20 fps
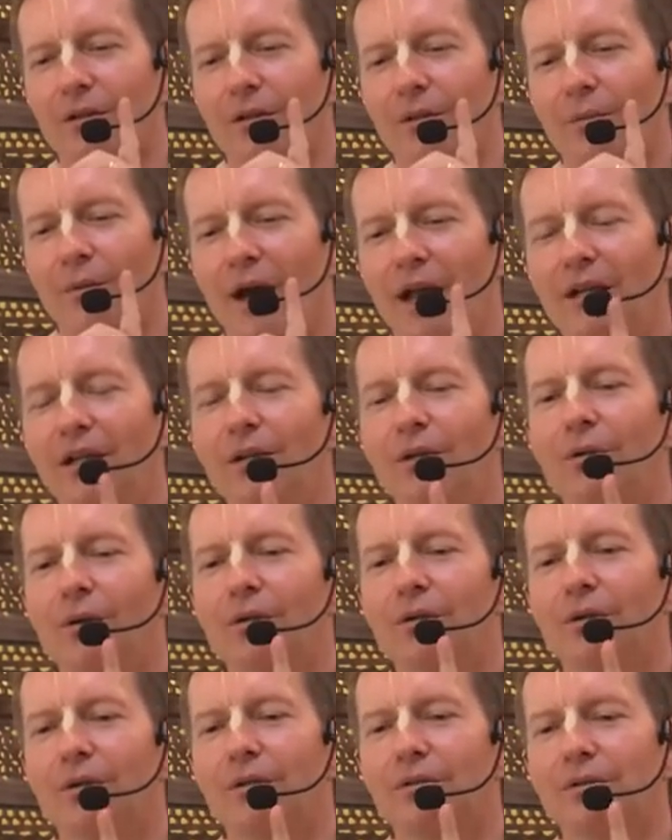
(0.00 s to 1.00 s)
when you
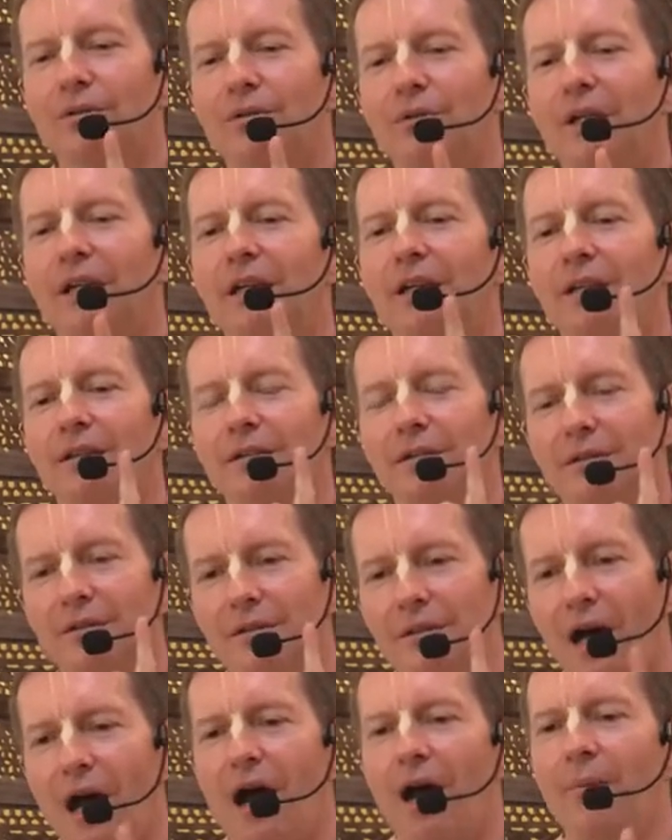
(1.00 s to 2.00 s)
are doing
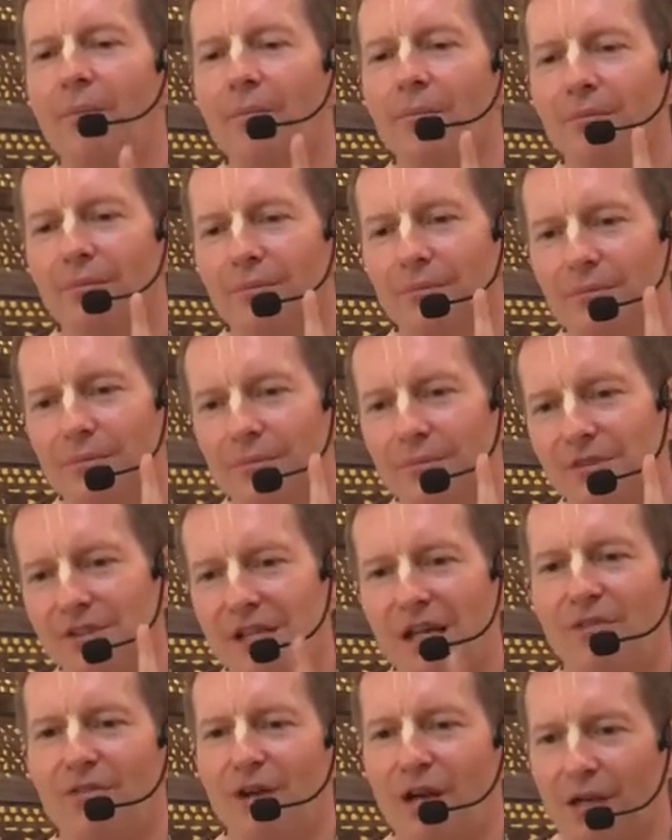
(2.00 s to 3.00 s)
Nam
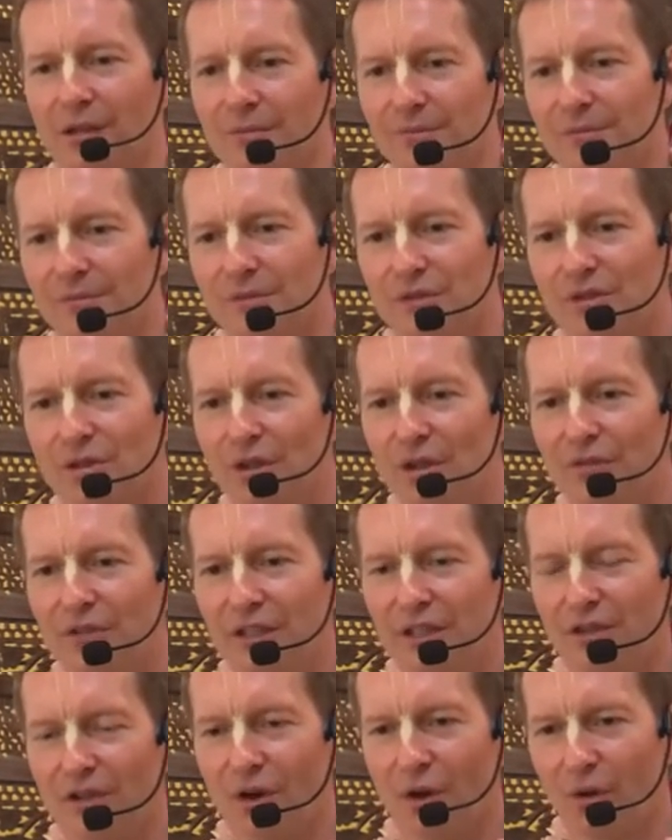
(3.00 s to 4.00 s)
Seva,
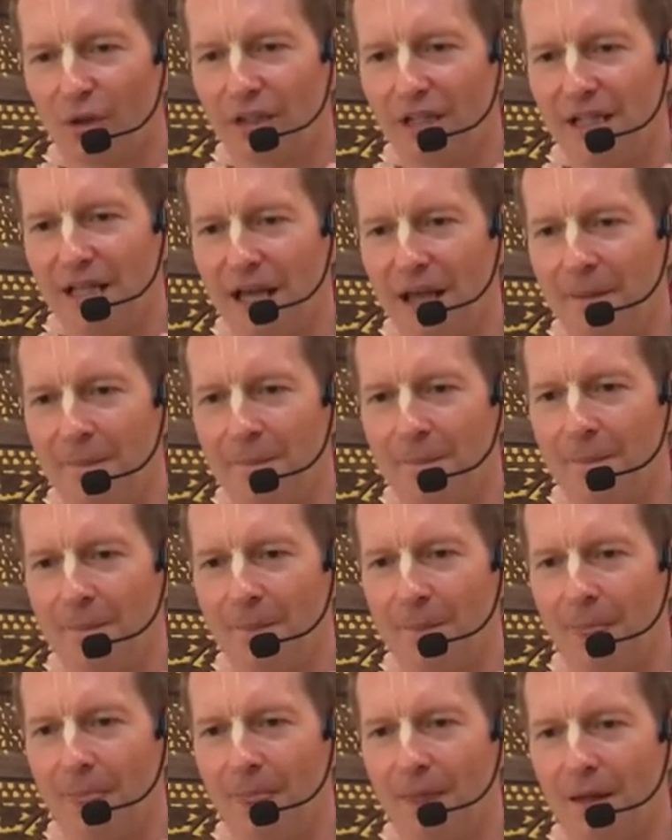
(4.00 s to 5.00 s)
serving the holy name,
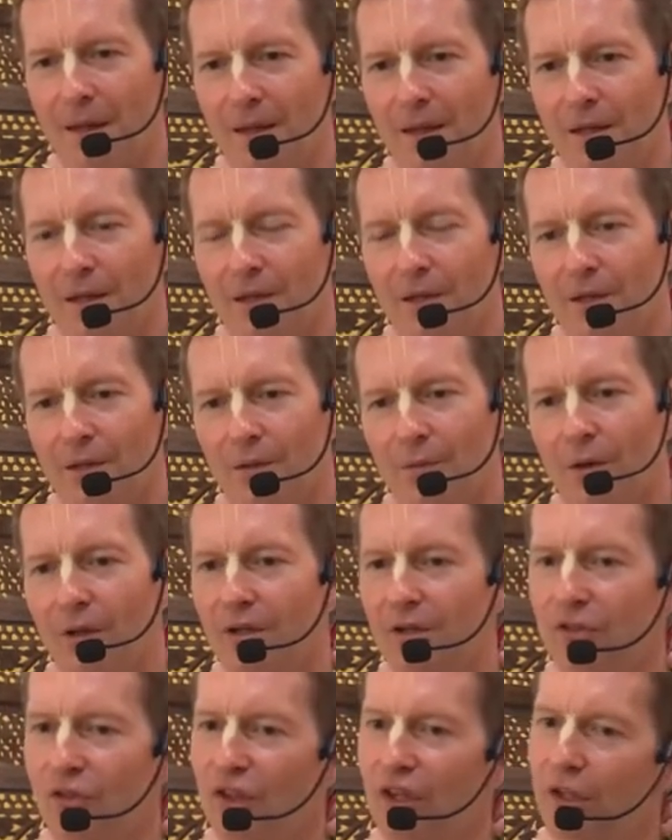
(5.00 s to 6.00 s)

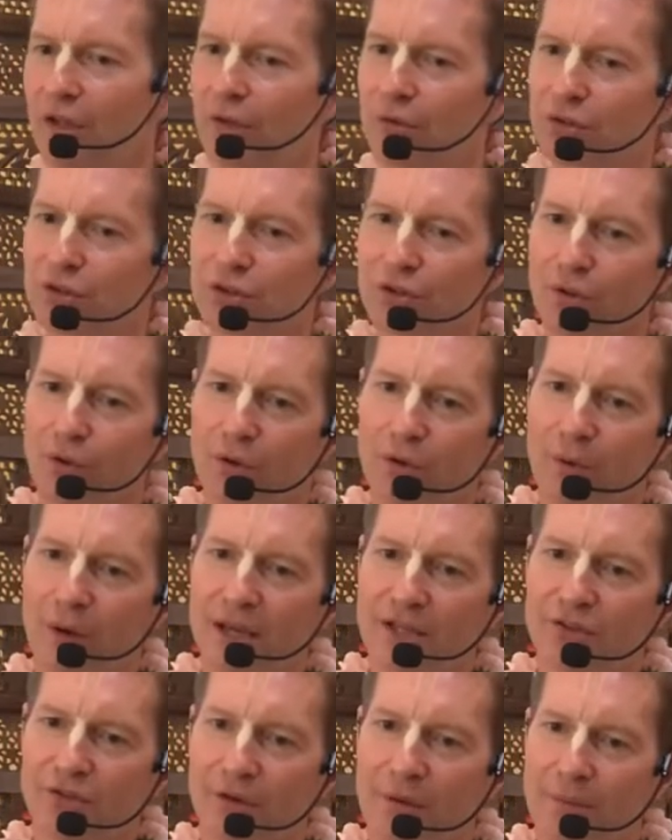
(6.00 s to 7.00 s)
one thing you should
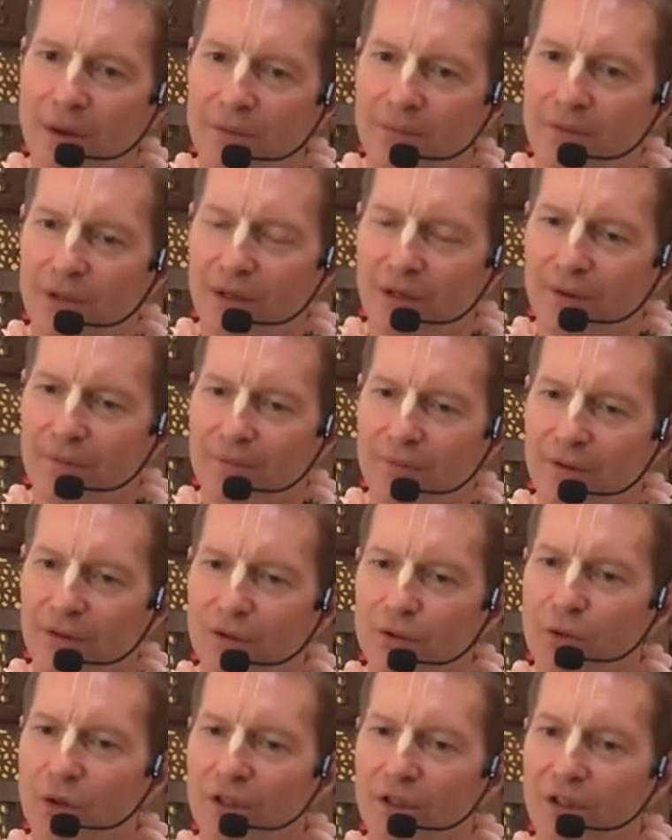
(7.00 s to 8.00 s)
always remember
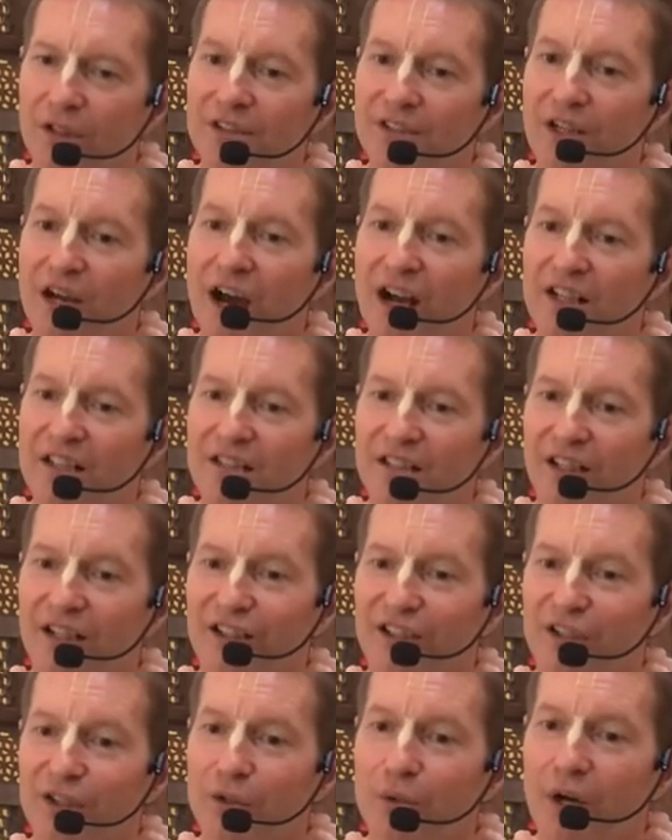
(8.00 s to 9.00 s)
you are not Karta,
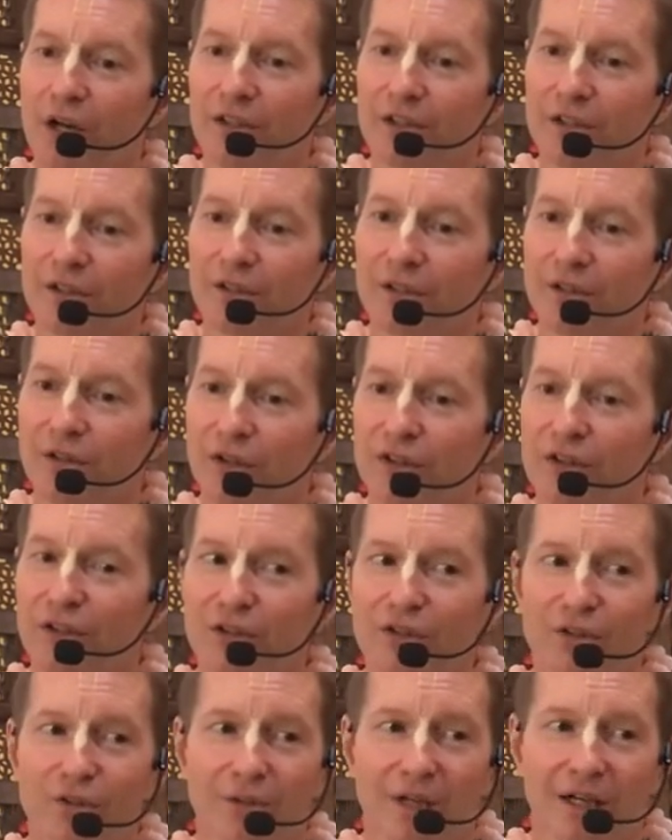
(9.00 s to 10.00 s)
you are not the
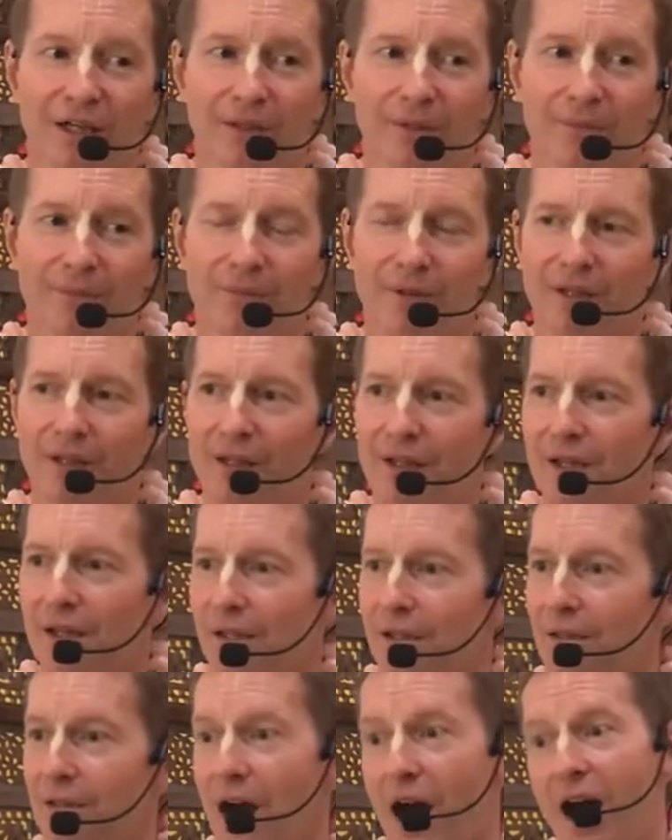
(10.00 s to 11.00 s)
doer.
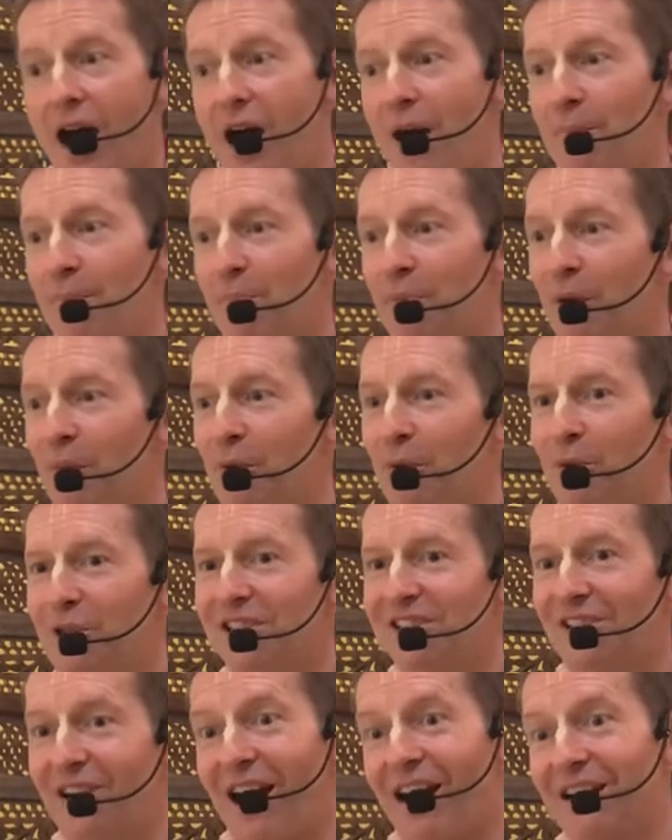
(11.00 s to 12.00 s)
Nam Prabhu
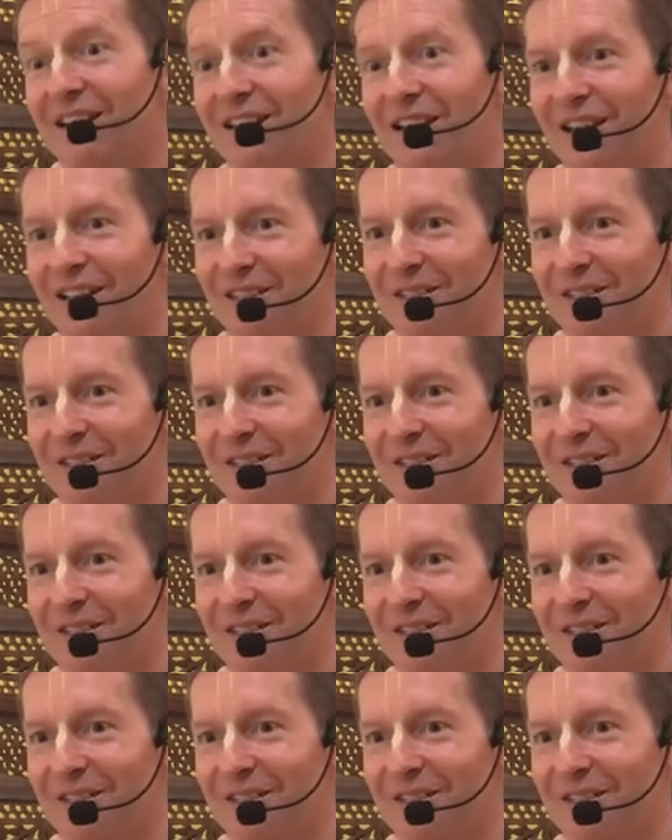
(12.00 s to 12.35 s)
is Karta.